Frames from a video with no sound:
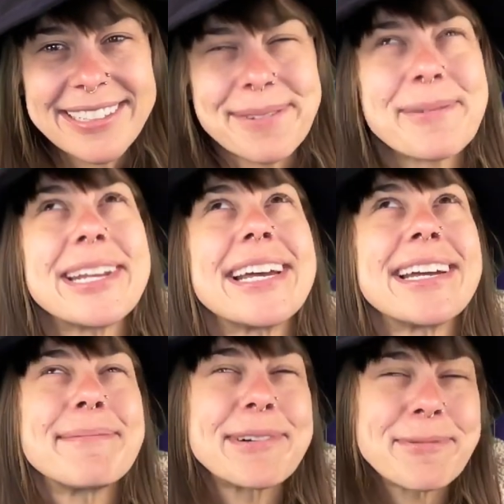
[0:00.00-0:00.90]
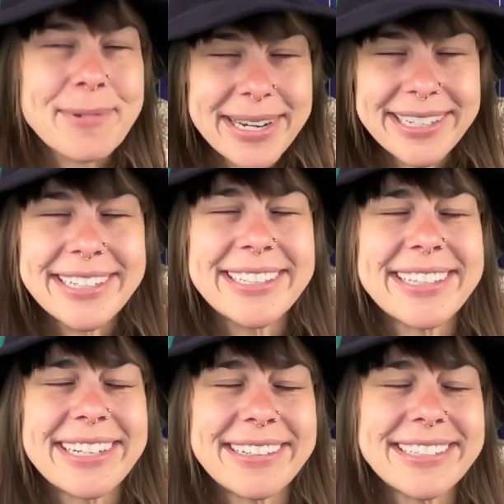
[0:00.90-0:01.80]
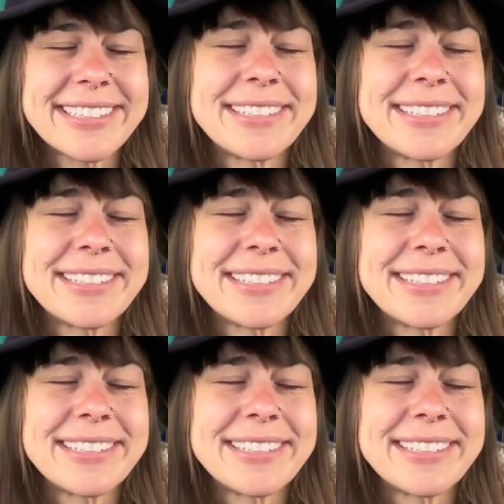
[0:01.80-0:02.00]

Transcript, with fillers: And when I am aware, there is